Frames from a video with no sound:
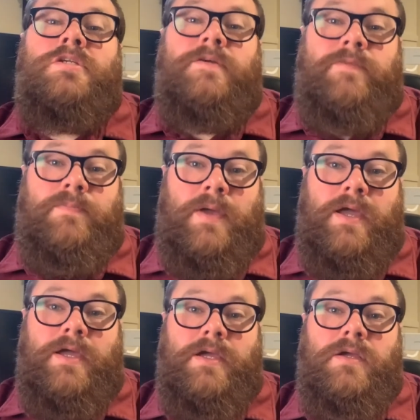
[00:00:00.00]
you're
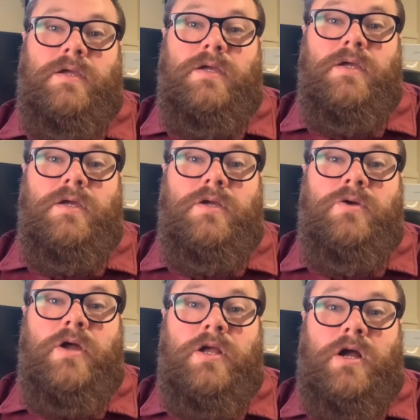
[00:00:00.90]
paying
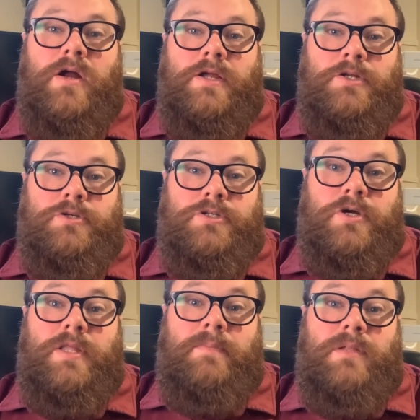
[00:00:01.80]
credit card interest
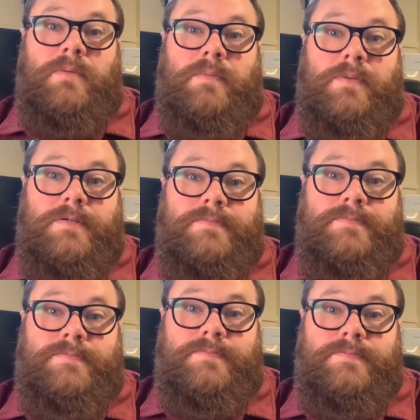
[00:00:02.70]
on that plumbing bill.
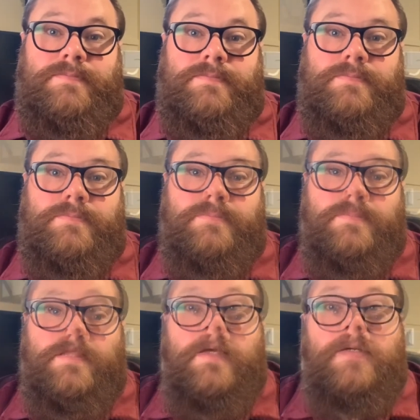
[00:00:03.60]

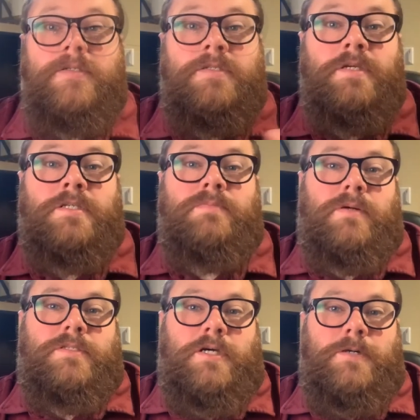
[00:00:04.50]
6
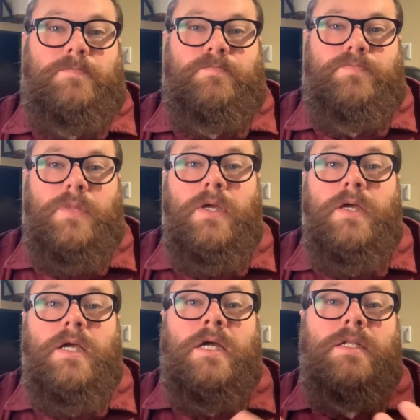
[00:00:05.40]
months out.
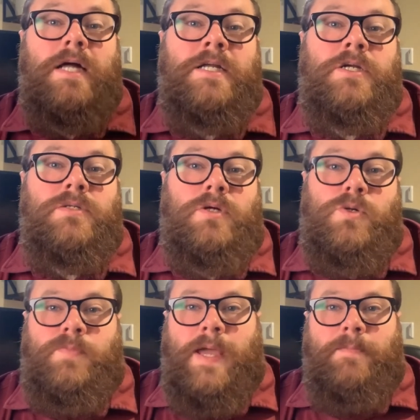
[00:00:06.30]
Collect your
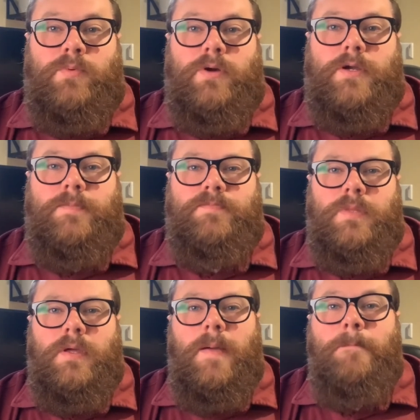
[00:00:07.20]
loan paperwork.
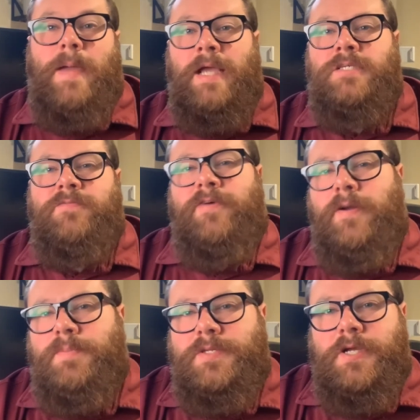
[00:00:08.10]
Banks are very
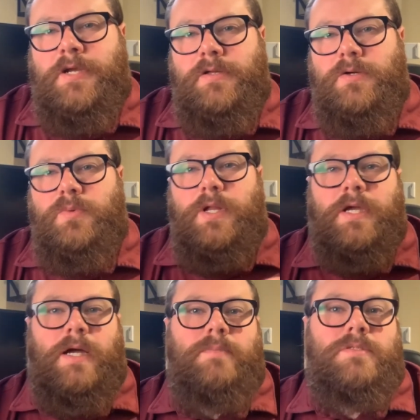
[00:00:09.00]
particular when it
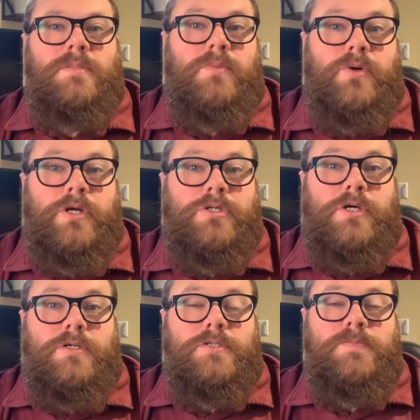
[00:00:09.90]
comes to mortgage
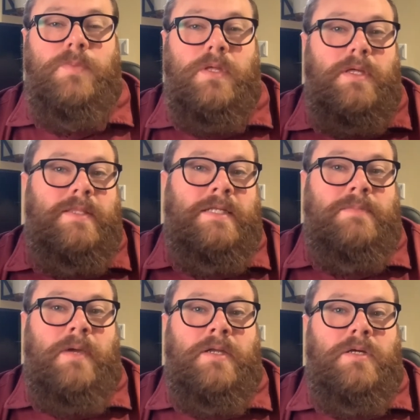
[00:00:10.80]
loans. They
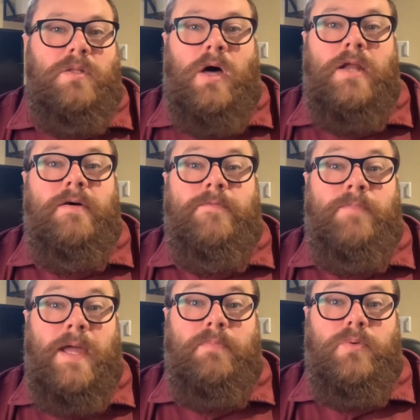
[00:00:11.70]
demand a lot of
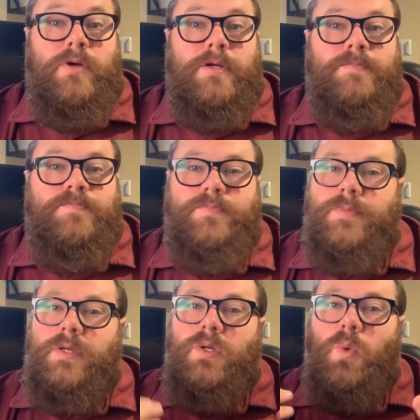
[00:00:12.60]
paperwork.
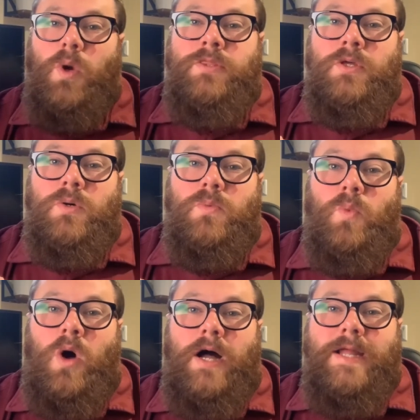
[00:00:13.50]
What they'll
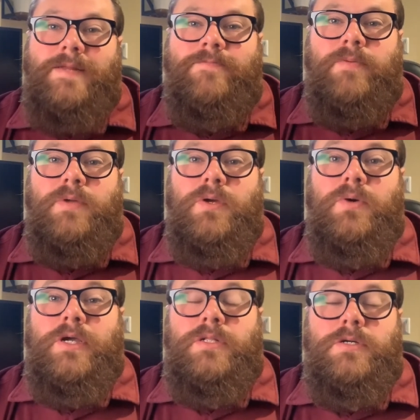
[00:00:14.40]
want from you
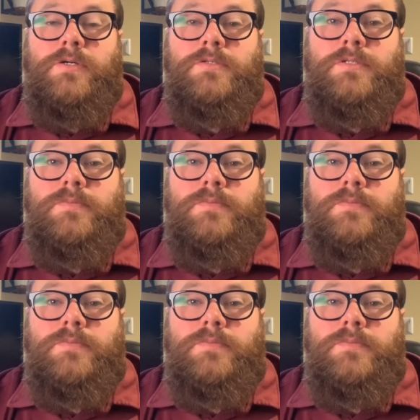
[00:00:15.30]
includes